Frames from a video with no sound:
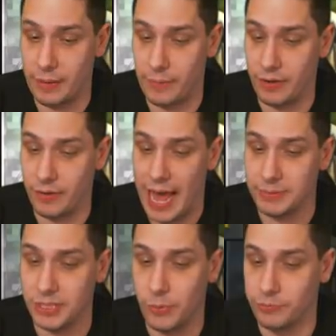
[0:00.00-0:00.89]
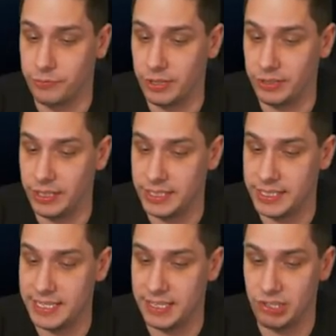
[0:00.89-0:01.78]
that Randall Cobb's going for a little
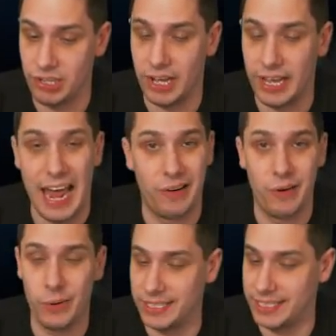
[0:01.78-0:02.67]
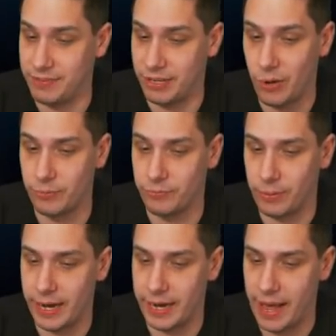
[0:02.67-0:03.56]
decent chunk. I don't know what it's even going
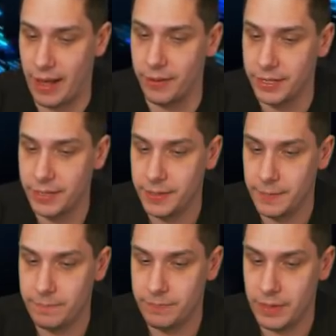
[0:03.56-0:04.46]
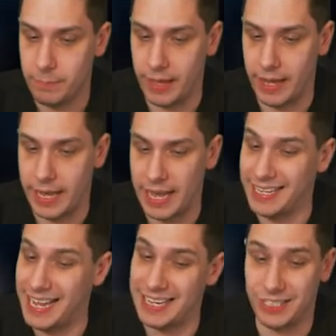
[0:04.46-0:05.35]
for right now. But uh, yeah,